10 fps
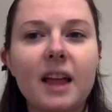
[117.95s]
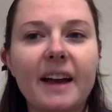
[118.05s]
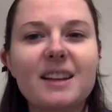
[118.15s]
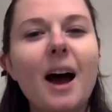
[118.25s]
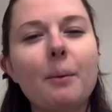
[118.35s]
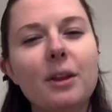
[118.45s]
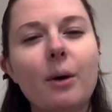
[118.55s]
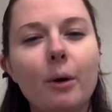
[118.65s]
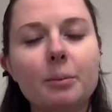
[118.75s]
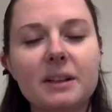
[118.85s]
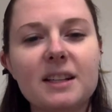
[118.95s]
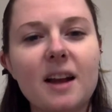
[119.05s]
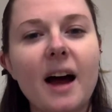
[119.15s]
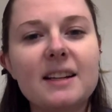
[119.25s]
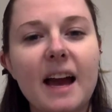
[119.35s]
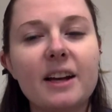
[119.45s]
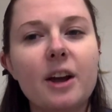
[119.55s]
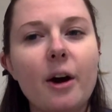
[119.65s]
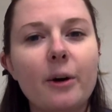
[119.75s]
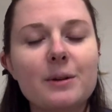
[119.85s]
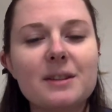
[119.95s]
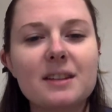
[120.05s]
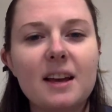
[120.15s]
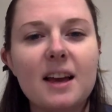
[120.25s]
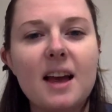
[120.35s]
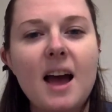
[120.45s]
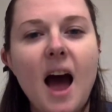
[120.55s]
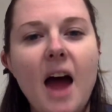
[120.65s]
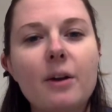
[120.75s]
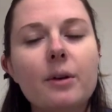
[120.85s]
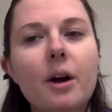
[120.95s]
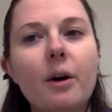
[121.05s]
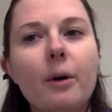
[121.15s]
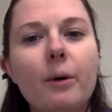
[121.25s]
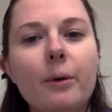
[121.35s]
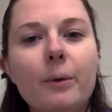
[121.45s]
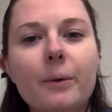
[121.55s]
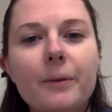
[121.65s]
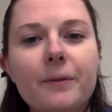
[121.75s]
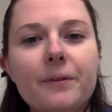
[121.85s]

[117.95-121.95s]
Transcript: not withhold, but to not diagnose. I don't know.